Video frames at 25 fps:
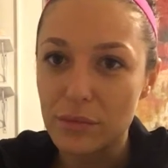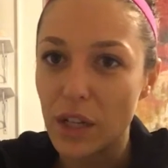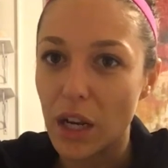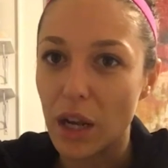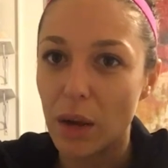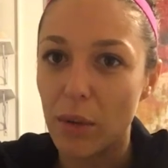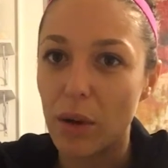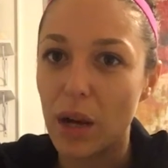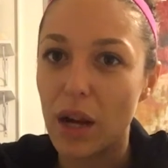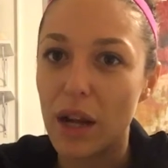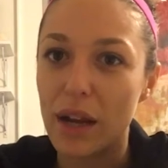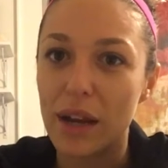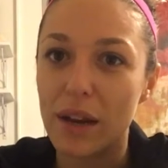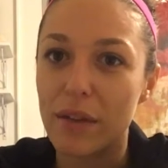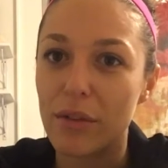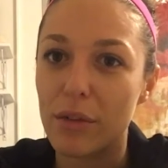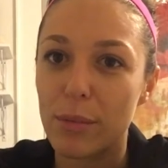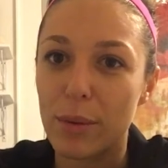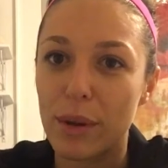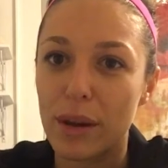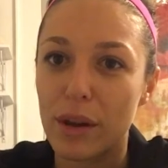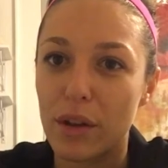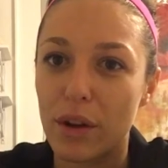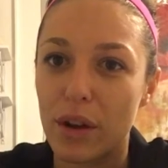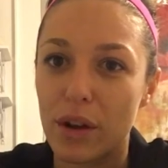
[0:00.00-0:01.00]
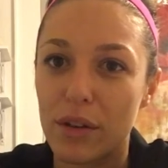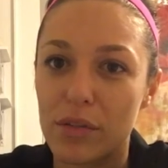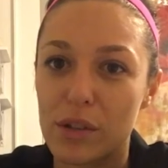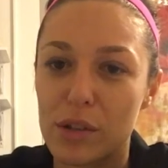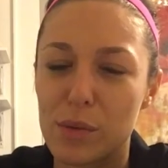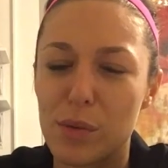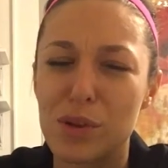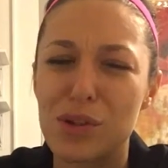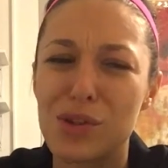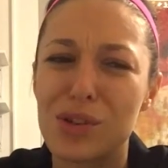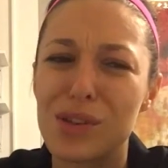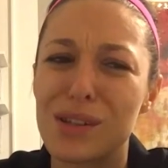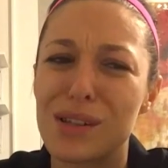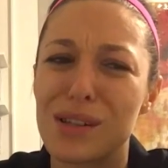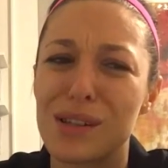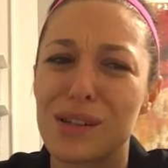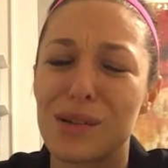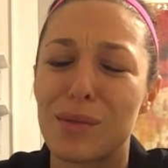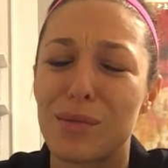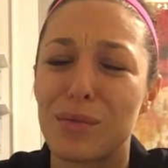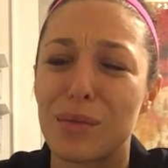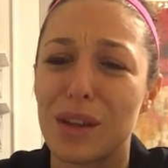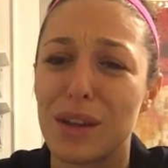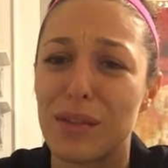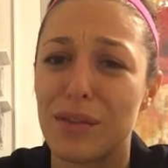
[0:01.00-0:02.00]
I'm cutting everybody off, especially since
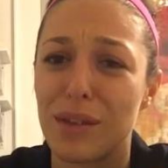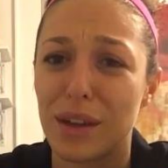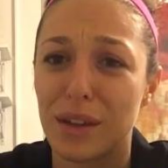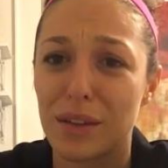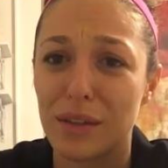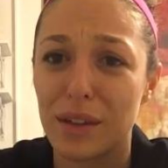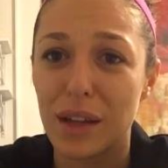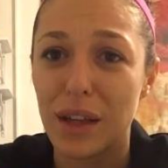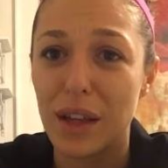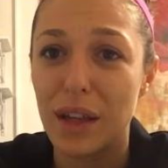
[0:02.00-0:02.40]
I'm leaving.